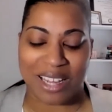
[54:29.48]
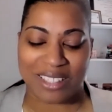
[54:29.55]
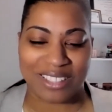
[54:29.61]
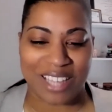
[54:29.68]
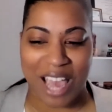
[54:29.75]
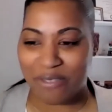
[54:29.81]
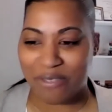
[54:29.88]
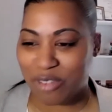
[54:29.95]

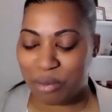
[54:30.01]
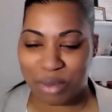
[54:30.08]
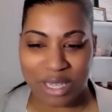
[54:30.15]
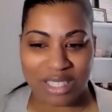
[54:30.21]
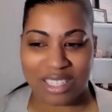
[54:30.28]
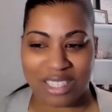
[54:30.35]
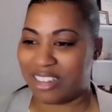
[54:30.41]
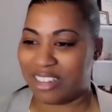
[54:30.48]
staff are
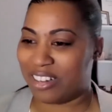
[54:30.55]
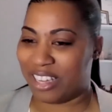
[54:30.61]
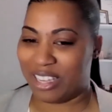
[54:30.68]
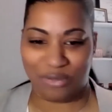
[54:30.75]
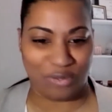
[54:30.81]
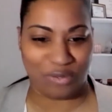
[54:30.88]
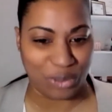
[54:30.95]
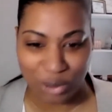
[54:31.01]
busy, they're
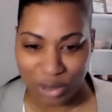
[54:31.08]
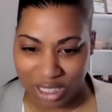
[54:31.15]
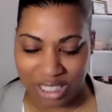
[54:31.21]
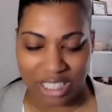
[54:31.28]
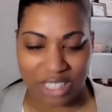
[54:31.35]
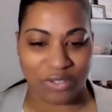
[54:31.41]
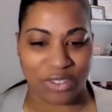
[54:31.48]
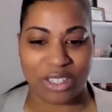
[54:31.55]
getting food
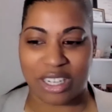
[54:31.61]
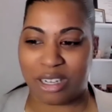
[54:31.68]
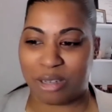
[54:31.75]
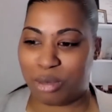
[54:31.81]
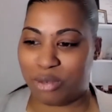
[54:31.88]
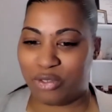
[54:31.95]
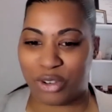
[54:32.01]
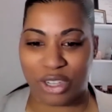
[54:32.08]
delivered,
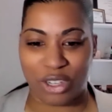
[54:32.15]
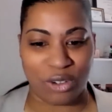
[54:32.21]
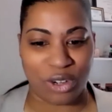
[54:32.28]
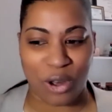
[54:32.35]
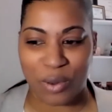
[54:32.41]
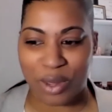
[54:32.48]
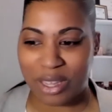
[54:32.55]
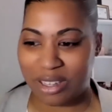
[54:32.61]
and before you
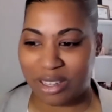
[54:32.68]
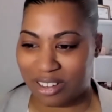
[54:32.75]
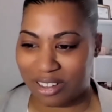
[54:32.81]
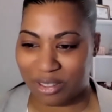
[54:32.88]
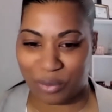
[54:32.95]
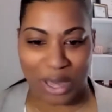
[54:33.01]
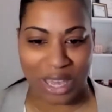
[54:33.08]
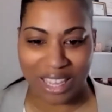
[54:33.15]
know it,
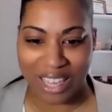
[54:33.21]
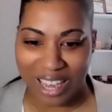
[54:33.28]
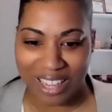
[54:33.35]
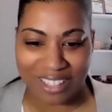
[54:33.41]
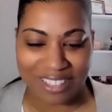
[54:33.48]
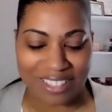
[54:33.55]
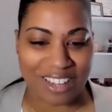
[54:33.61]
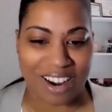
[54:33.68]
the weight
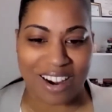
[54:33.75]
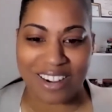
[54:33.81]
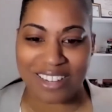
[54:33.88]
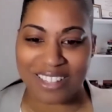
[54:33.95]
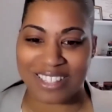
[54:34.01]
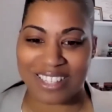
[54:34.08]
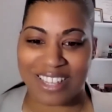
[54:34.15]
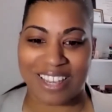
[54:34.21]
gain
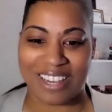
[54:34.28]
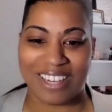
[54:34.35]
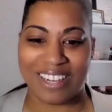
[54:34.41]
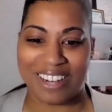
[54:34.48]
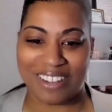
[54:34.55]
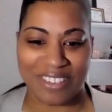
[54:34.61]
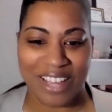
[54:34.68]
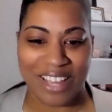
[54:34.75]
starts, and,
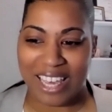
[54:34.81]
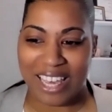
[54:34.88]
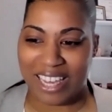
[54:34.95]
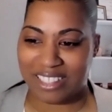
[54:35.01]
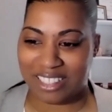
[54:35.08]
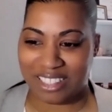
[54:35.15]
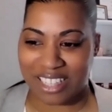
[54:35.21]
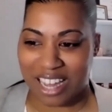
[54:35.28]

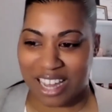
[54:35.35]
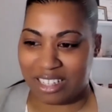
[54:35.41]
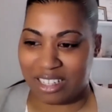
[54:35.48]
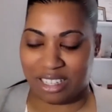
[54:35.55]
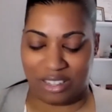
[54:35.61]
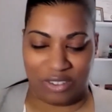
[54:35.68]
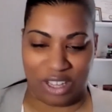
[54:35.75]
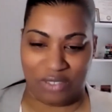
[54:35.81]
it just kind of
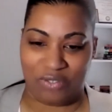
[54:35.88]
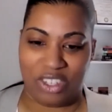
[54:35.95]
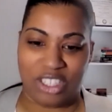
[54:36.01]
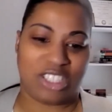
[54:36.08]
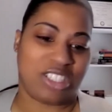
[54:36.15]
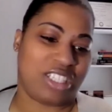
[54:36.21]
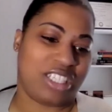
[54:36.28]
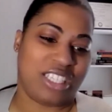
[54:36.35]

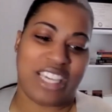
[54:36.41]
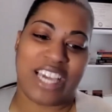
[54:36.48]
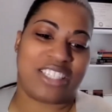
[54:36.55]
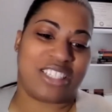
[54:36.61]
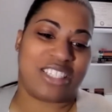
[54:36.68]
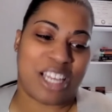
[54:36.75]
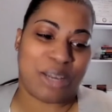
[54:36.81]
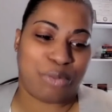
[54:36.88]
eventually
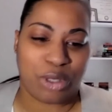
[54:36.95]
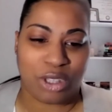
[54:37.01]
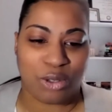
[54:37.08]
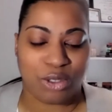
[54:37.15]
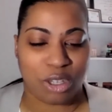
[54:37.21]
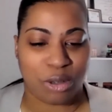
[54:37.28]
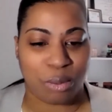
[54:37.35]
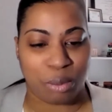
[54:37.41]
catches up with you.
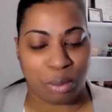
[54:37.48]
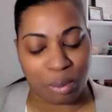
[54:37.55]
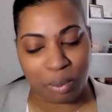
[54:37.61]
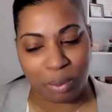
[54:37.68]
So